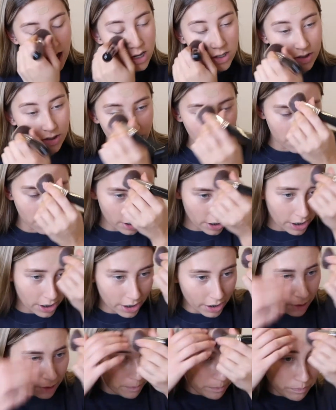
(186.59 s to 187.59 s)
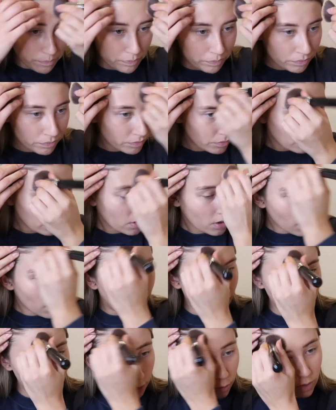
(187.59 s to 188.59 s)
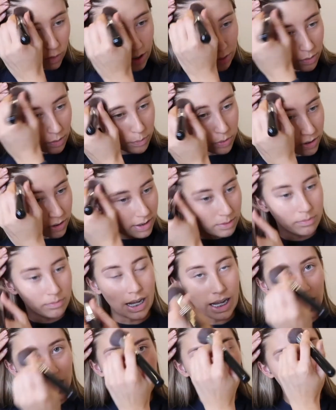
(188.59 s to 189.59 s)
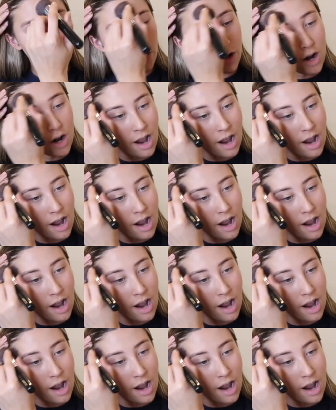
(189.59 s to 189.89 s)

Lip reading: So I thought I would put some makeup on.